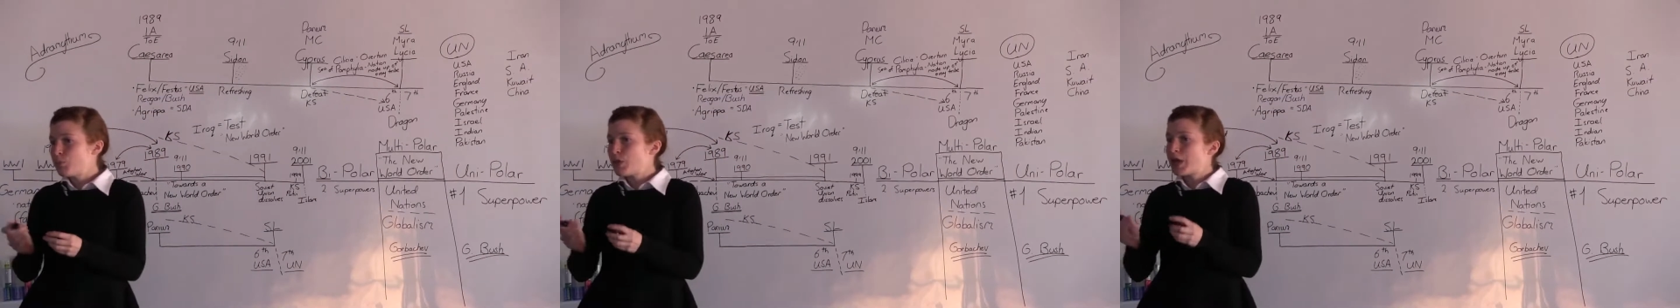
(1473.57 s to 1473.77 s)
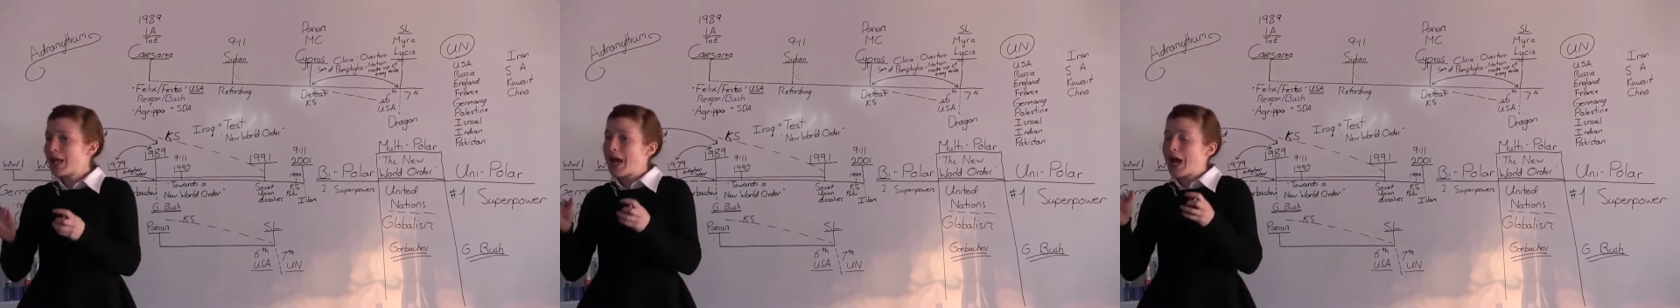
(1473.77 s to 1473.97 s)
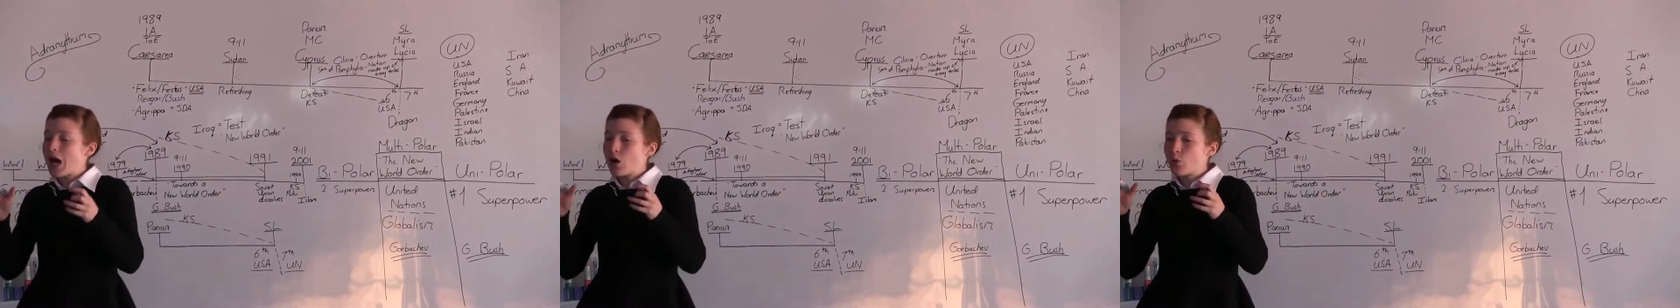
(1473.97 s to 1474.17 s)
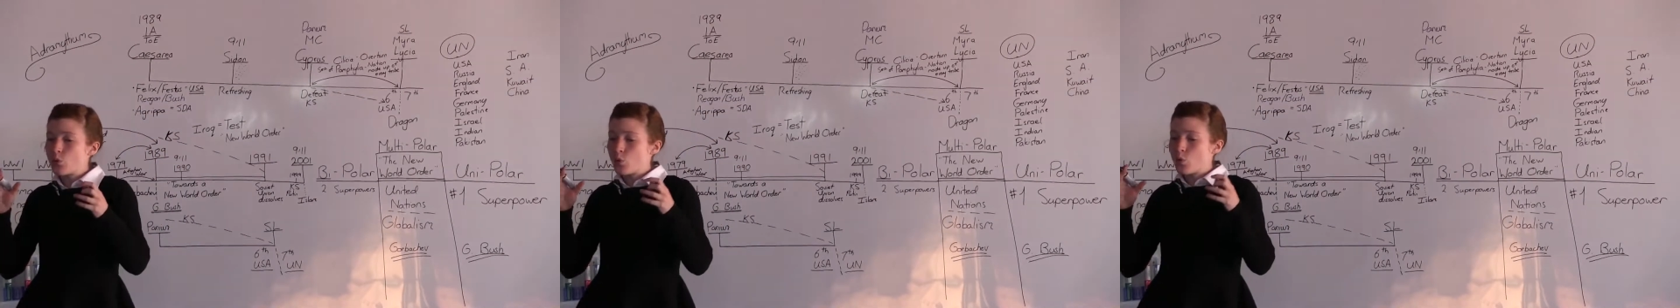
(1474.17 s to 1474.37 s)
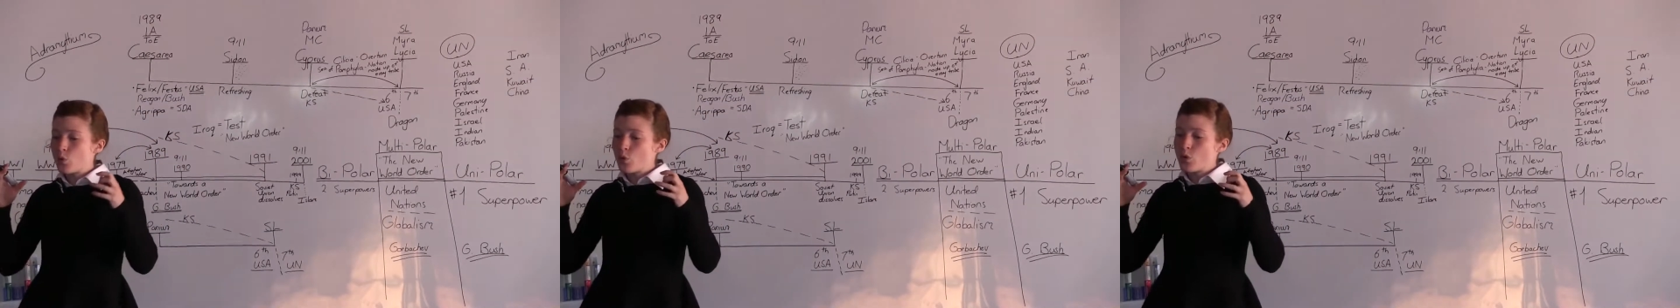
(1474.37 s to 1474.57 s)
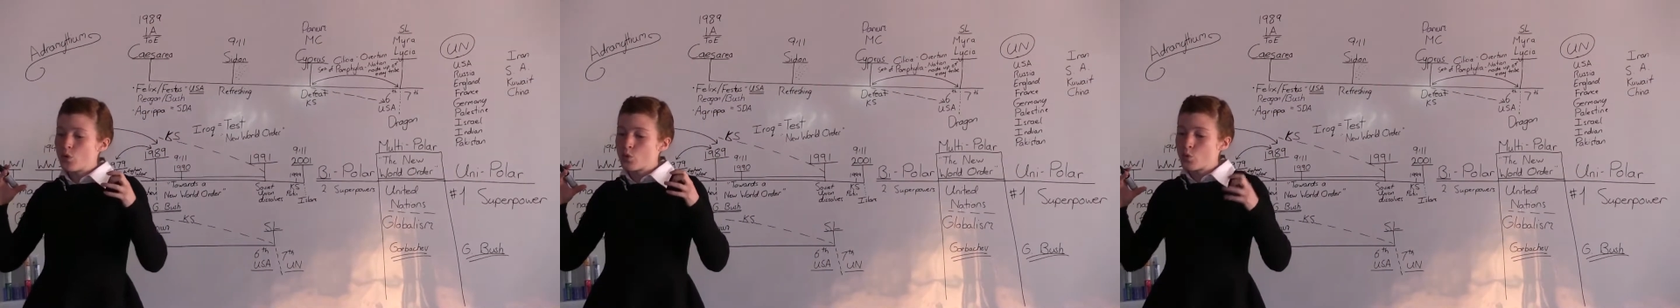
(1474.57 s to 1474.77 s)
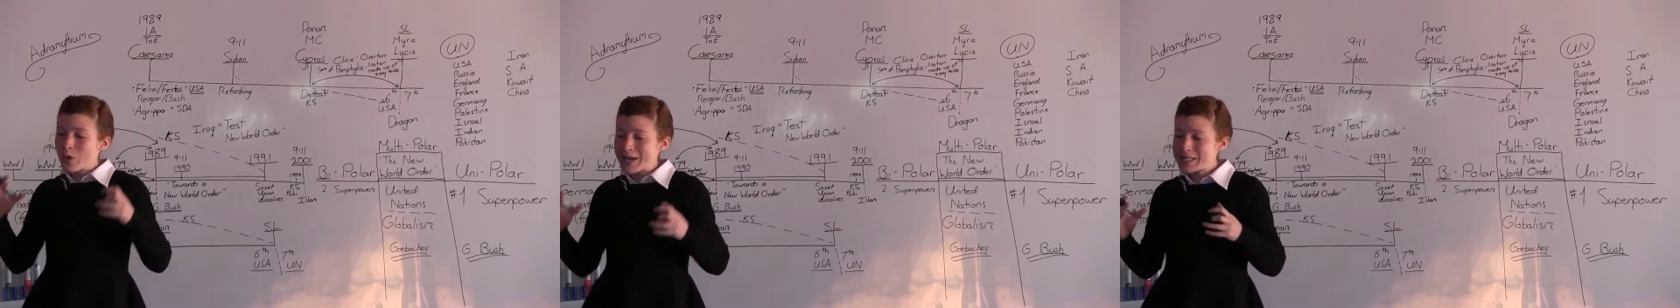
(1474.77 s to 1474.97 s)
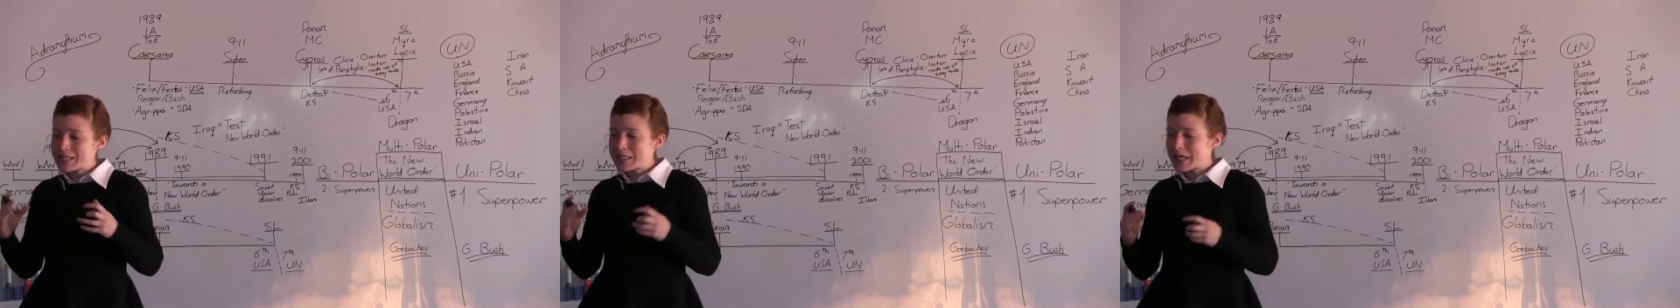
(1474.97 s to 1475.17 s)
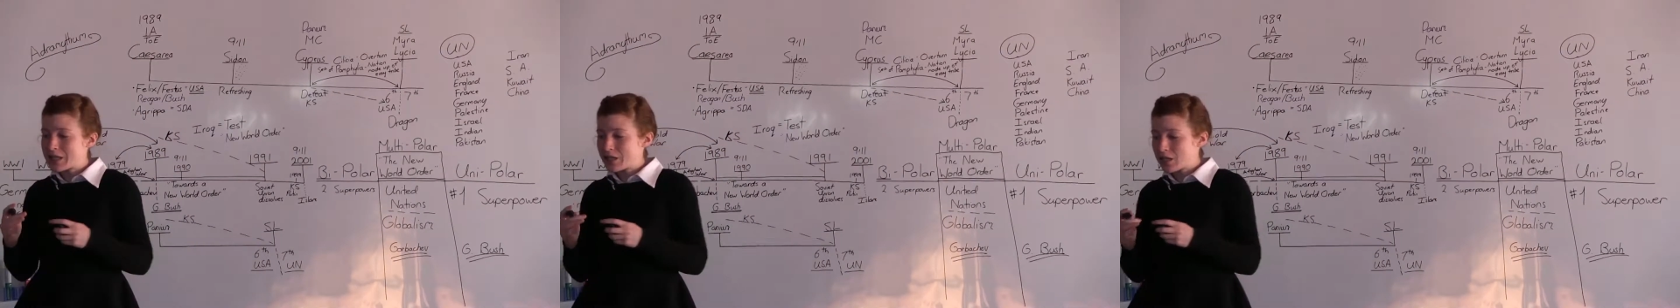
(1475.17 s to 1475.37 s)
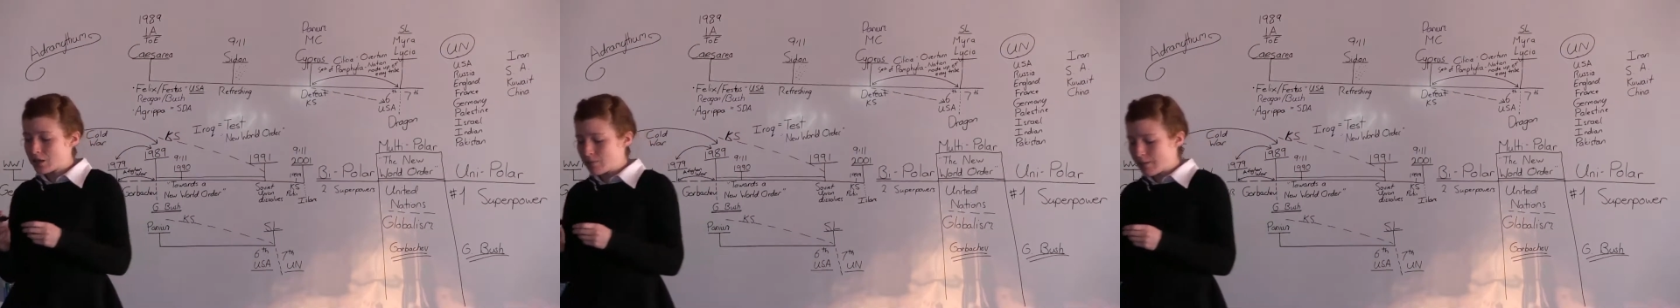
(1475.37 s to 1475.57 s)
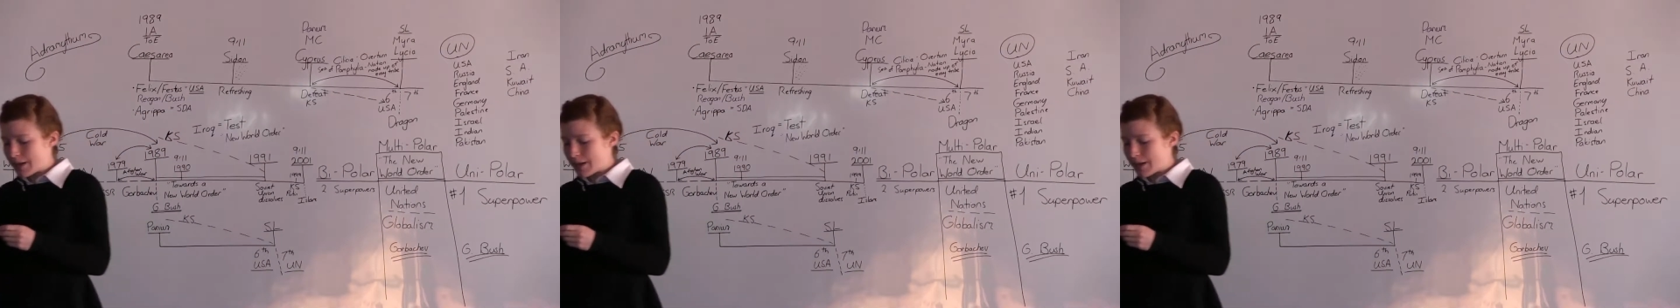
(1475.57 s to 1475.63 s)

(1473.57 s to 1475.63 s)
But how we see the